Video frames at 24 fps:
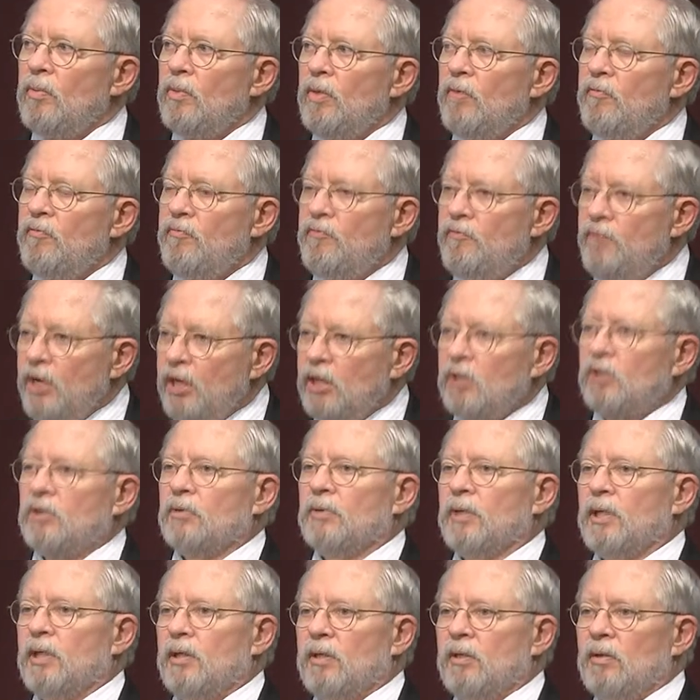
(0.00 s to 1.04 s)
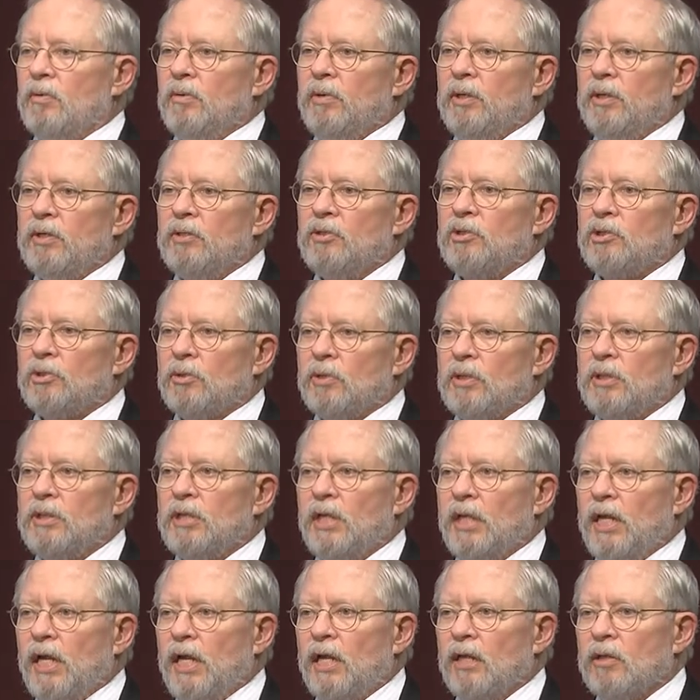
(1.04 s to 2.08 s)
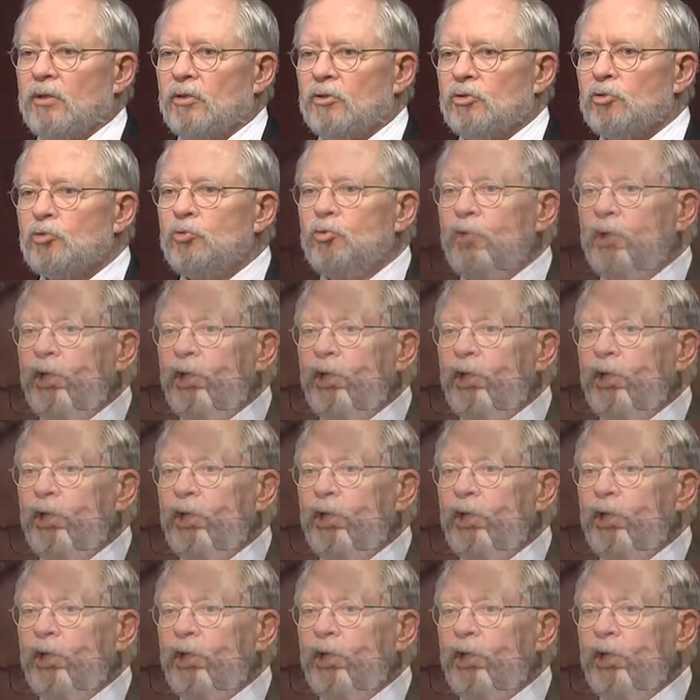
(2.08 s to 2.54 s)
the victory that we enjoy today, and there's